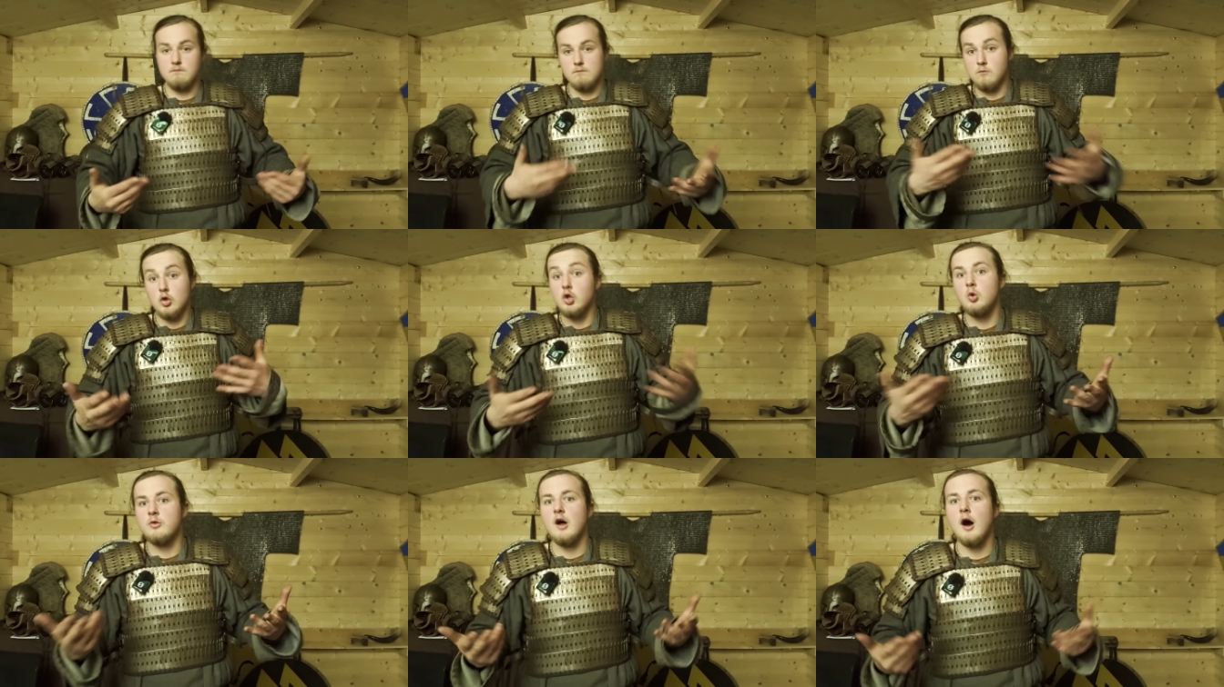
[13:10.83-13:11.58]

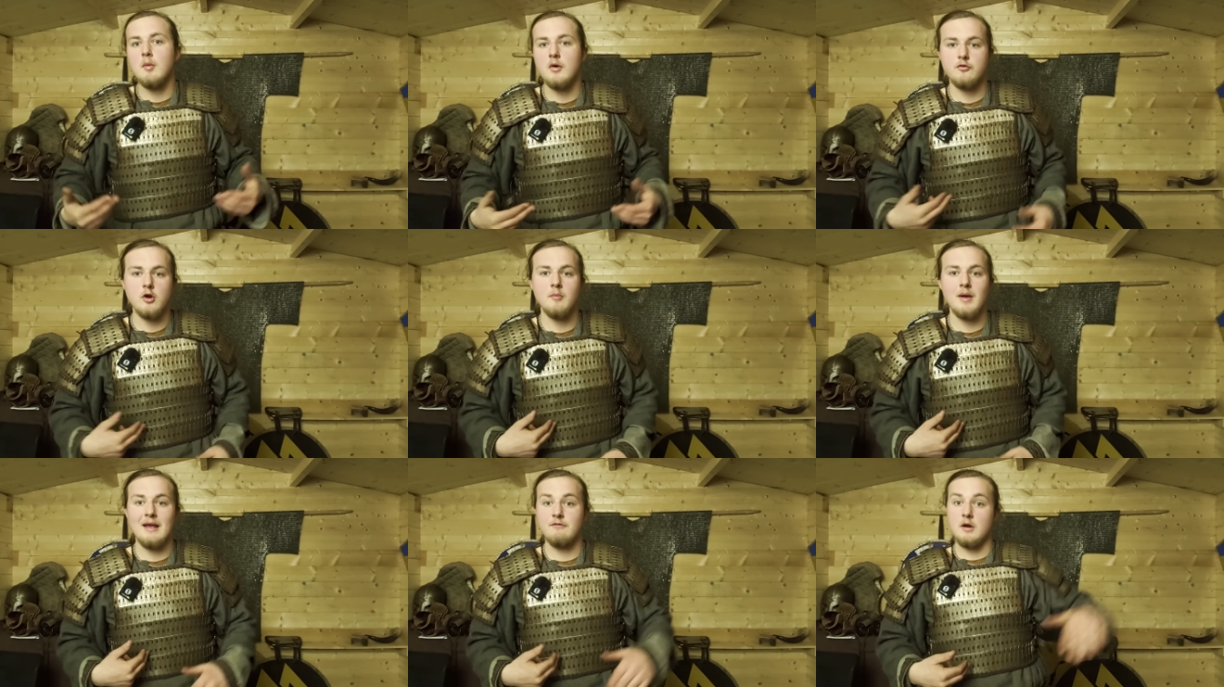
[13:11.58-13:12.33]
loot the armor from
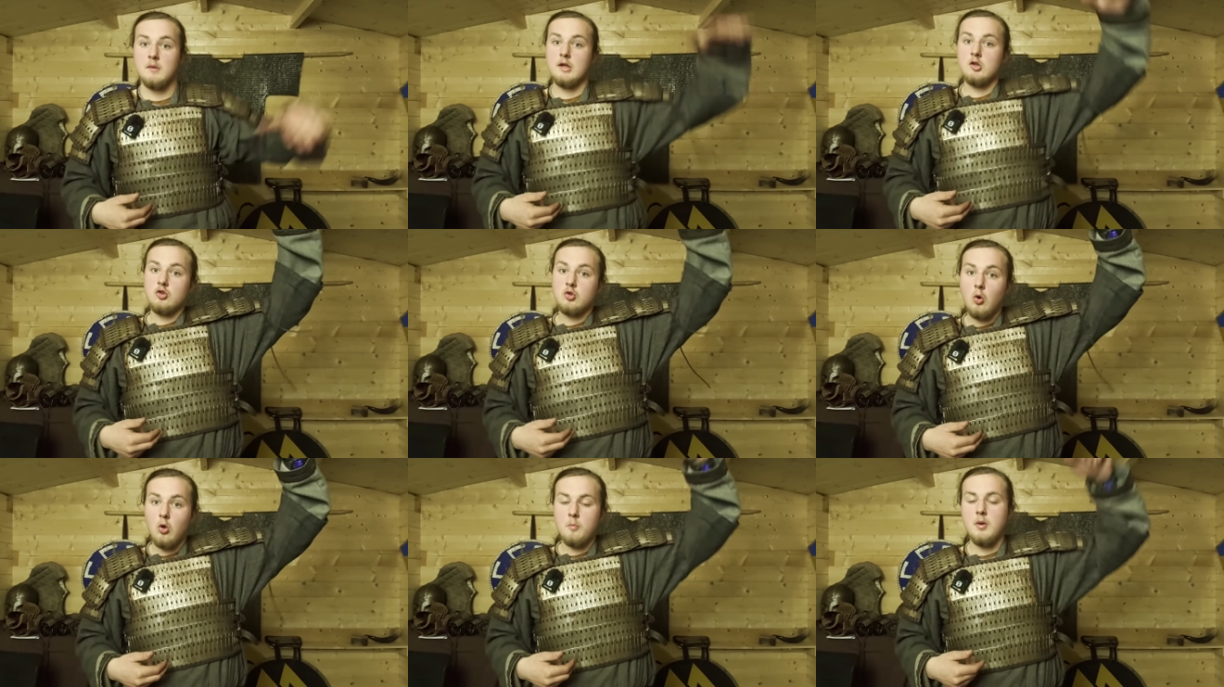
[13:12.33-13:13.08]
a very
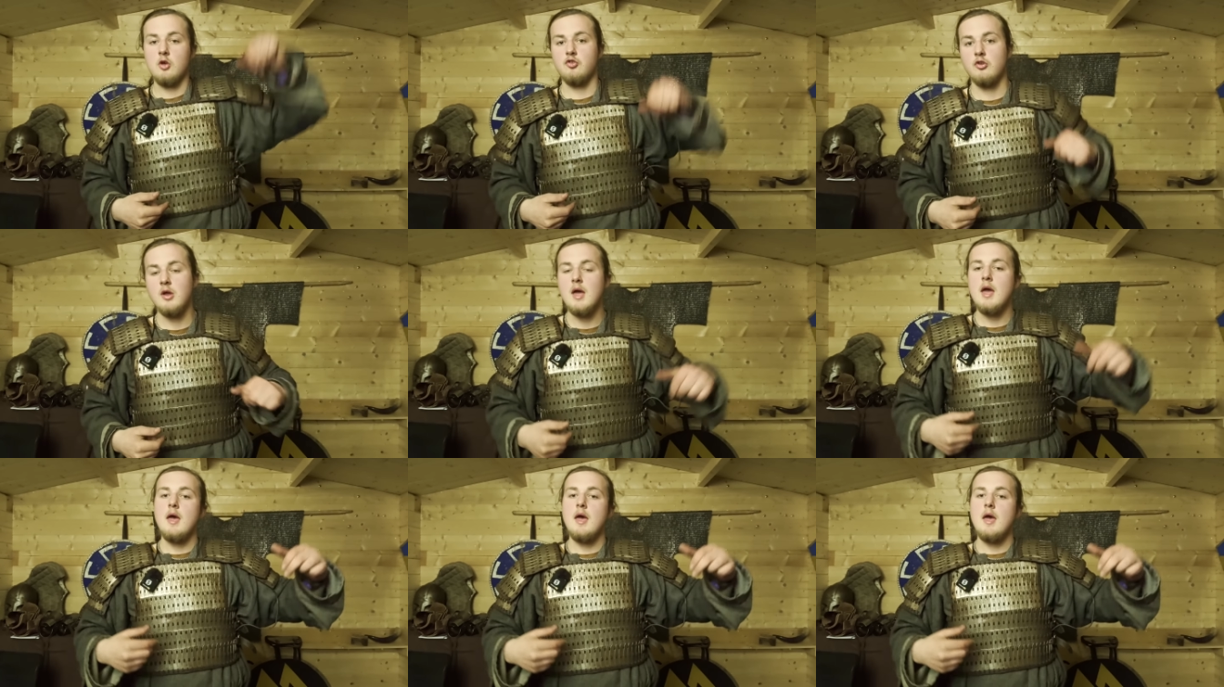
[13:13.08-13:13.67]
tall person,